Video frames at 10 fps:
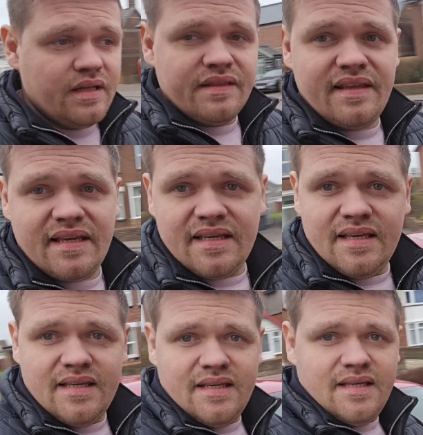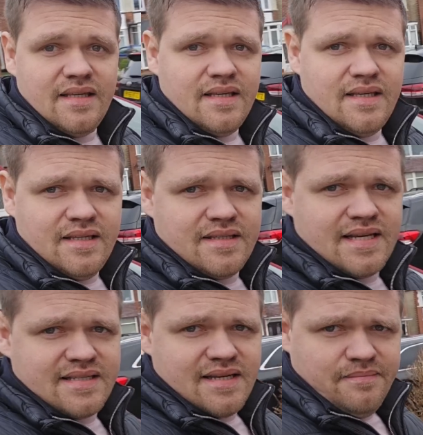The
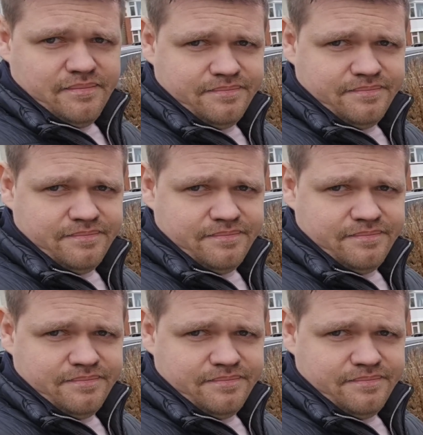TT,